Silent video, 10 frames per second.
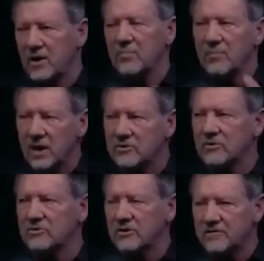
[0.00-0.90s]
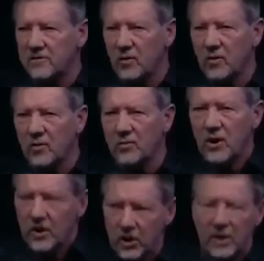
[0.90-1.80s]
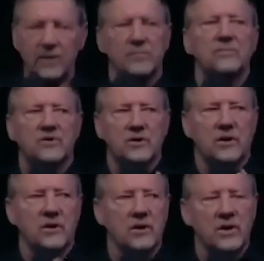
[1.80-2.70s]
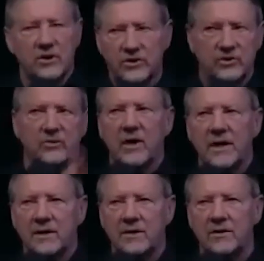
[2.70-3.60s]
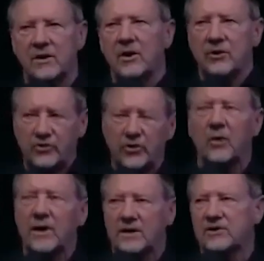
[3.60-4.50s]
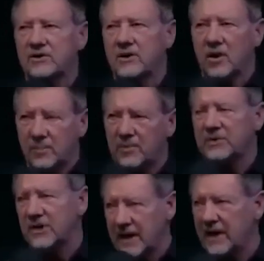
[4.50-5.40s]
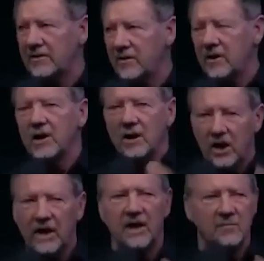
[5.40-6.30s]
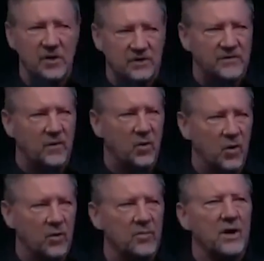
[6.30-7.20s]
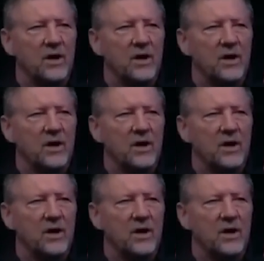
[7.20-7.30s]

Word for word: muscles are formed, limbs are straightened, joints are put together, ligaments form,